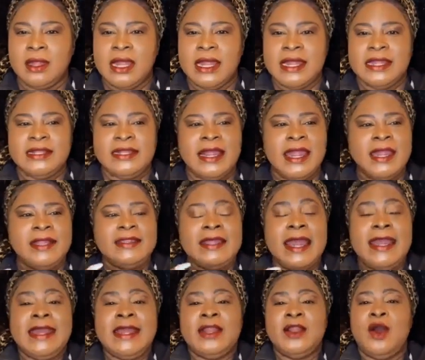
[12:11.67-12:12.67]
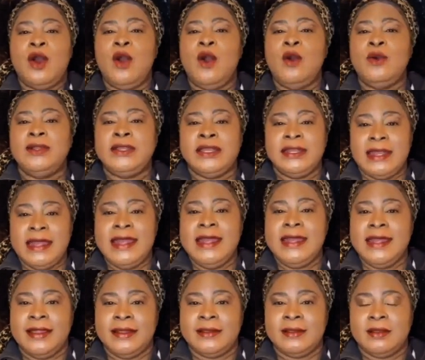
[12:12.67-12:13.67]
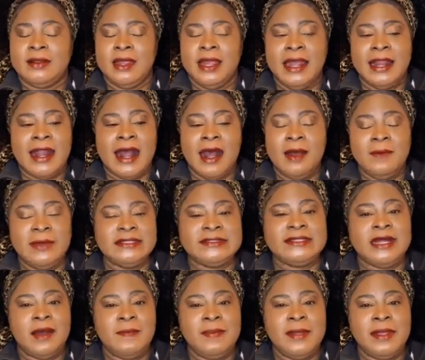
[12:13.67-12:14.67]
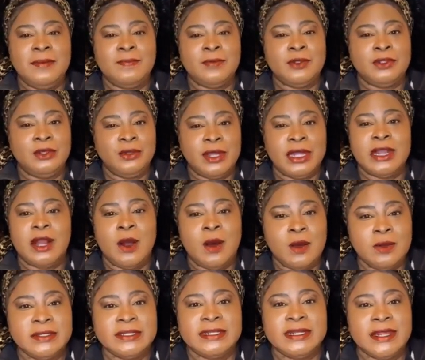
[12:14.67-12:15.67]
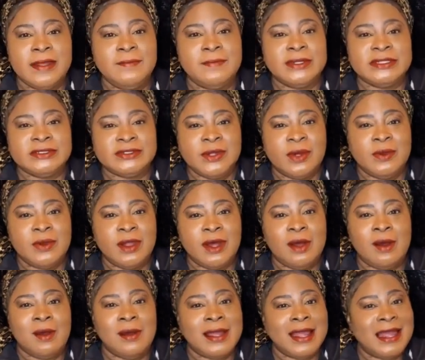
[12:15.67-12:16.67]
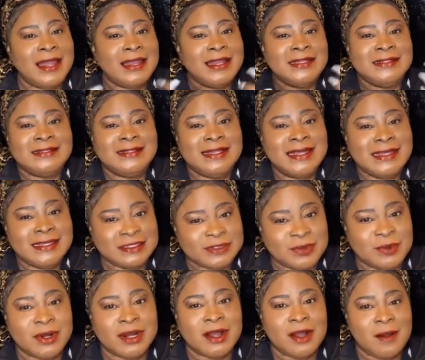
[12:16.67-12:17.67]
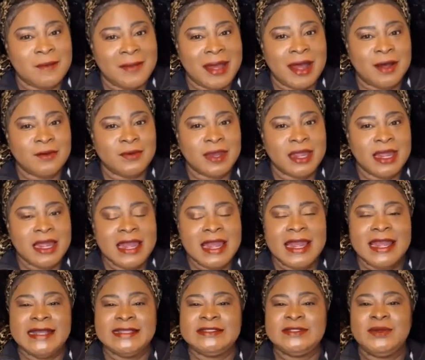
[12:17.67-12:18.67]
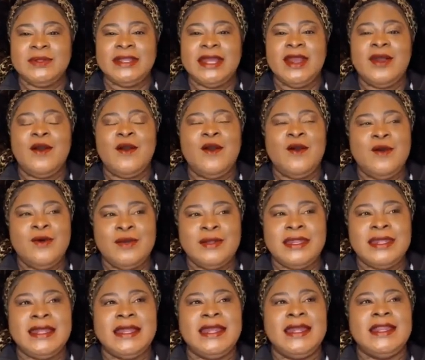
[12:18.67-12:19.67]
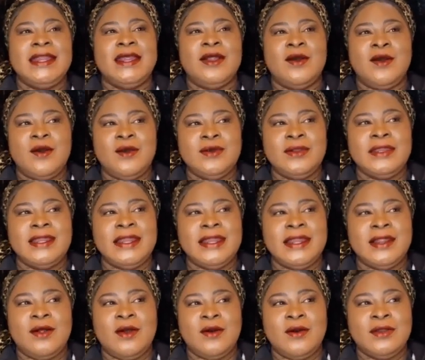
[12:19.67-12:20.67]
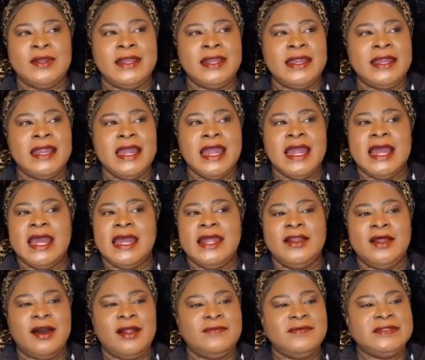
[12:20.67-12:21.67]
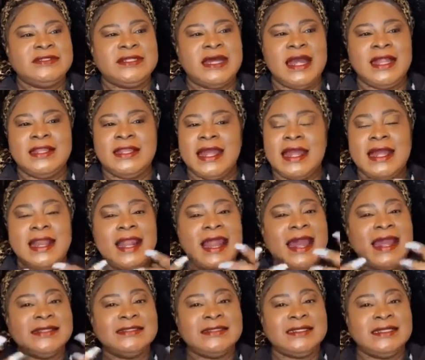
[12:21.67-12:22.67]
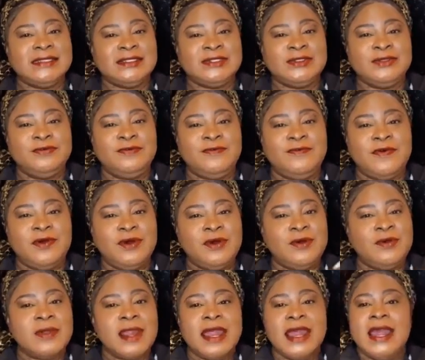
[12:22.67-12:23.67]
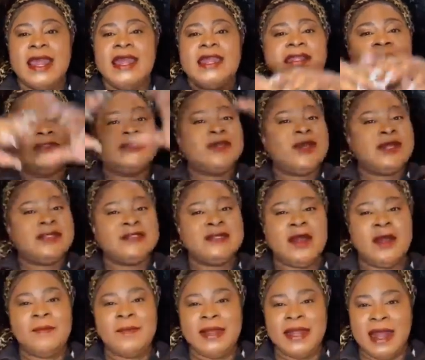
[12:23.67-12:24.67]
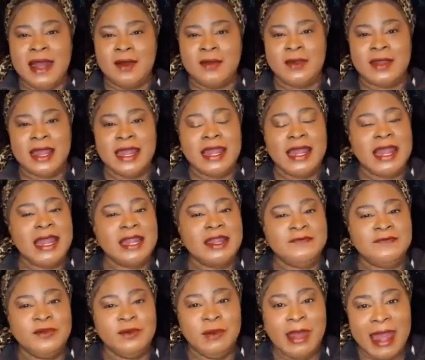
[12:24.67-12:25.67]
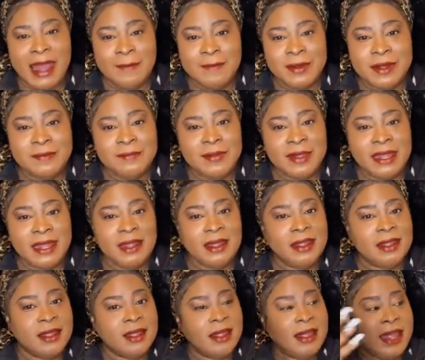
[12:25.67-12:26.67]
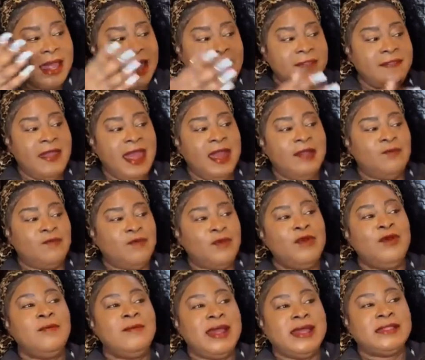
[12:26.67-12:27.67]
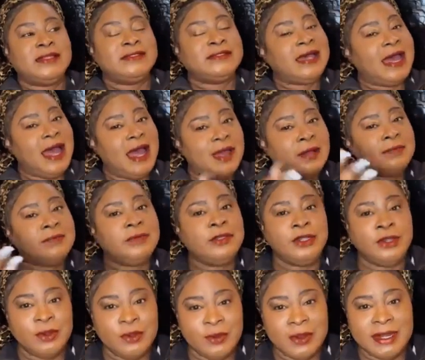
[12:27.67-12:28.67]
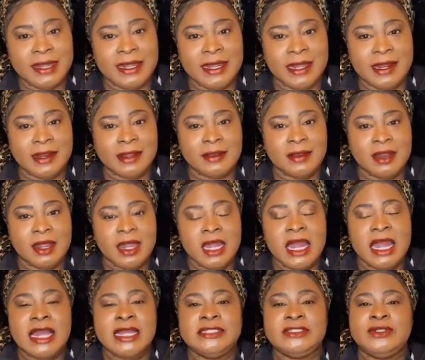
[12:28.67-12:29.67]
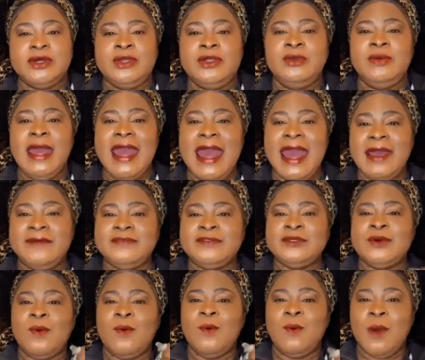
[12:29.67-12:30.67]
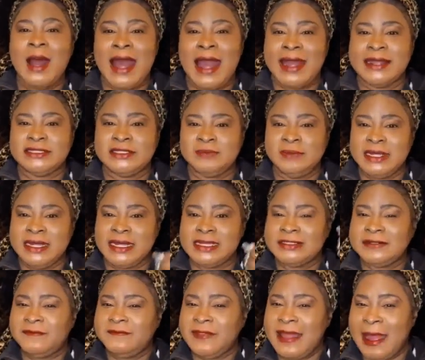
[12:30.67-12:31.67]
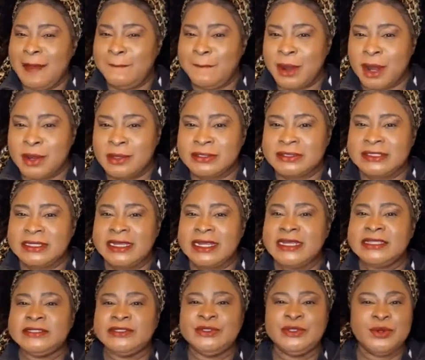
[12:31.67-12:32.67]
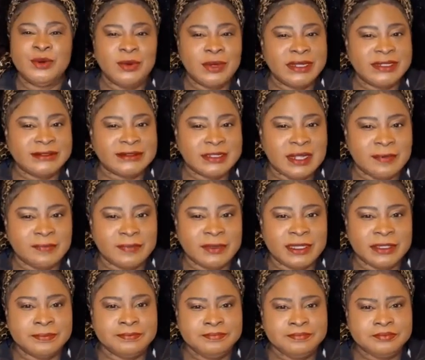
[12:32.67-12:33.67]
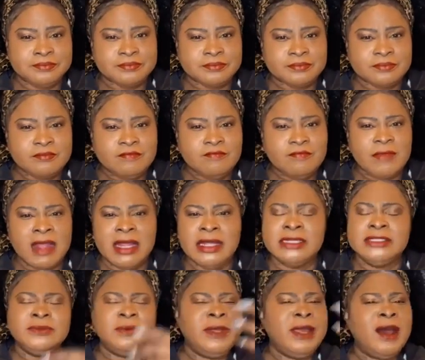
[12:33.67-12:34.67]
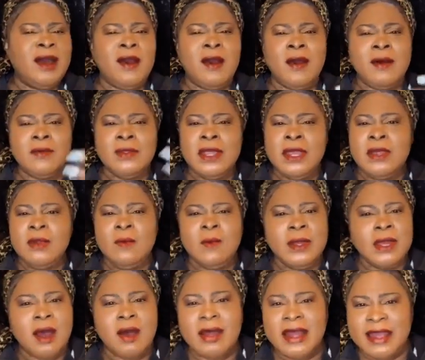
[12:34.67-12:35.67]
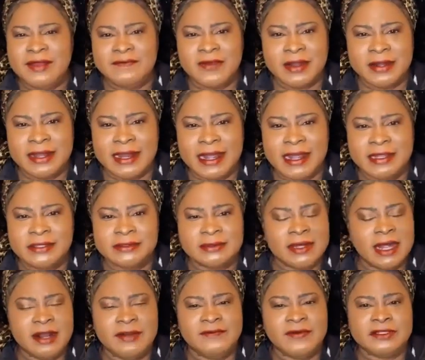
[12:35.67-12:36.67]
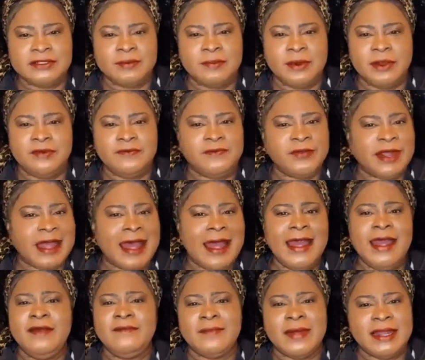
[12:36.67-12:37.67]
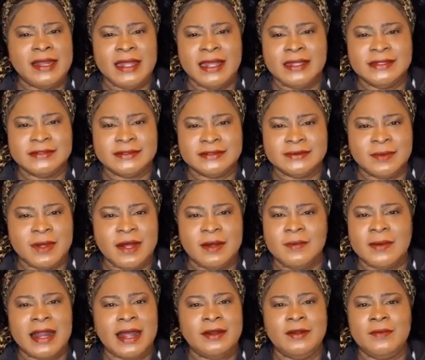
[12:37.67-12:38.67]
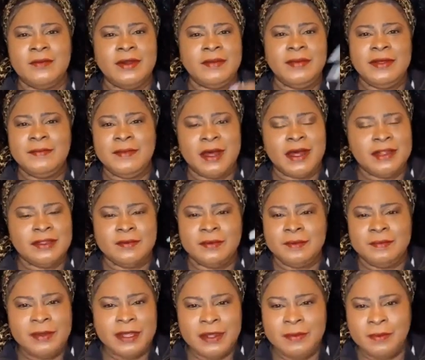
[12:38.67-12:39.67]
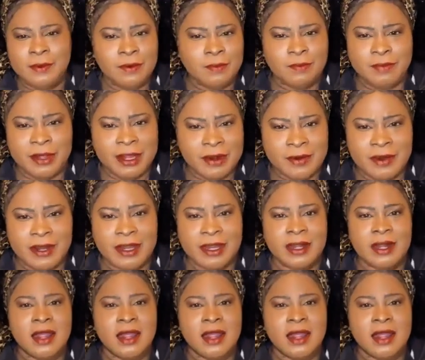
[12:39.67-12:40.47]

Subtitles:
They can hold it in. And I always tell people, you can hold it in, but so long, and then it's going to come out. And so they're holding it and holding it and holding it. And all of a sudden, that glass gets too full and it starts coming out. And if you happen to be in that room at the time, you're going to get it. And so you have to watch, because if that person is doing something, because we all have our days. None of us are perfect. I have my days as well when I don't want to be bothered with people, period.